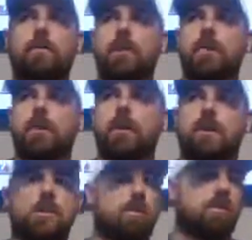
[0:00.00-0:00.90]
Obviously, World
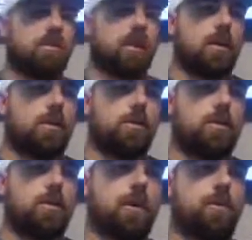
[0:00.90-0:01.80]
Series was going
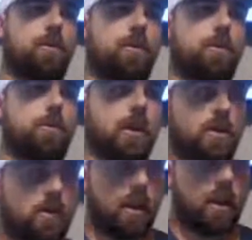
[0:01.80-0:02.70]
for a bit of a
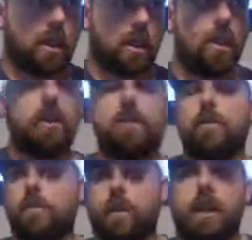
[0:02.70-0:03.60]
restructure
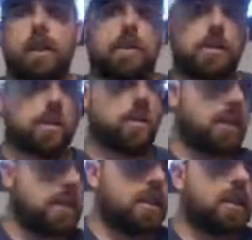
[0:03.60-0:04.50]
for that
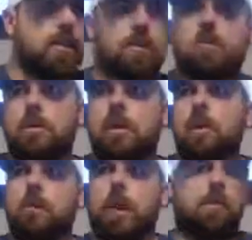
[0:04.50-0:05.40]
season. It was a bit
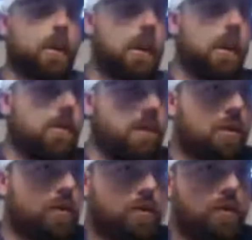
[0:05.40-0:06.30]
up in the air of
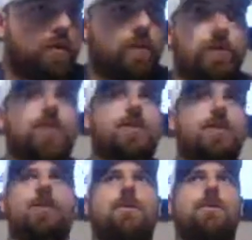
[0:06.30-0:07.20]
the
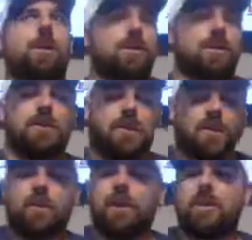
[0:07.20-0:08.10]
future of World Series
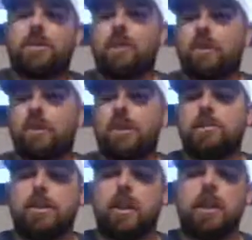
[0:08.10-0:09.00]
and all those sort of
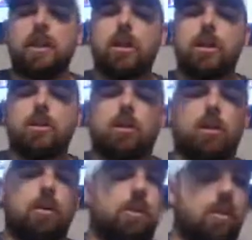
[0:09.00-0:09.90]
things, but you
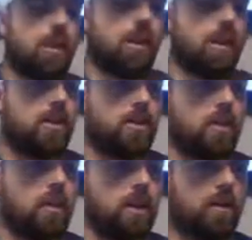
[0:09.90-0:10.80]
got on board. I think you
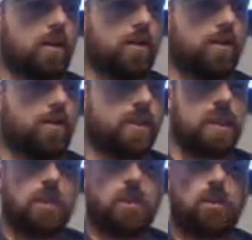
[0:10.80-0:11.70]
were one of
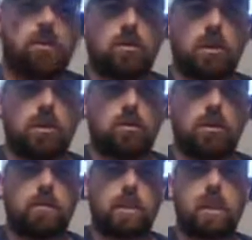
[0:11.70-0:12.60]
6 contractor
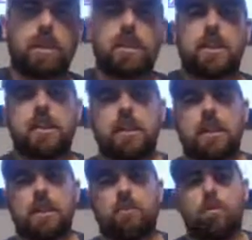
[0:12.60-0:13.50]
drivers last season,
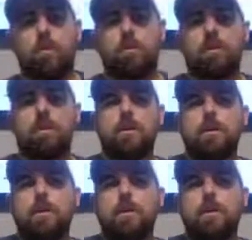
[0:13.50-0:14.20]
I think it was.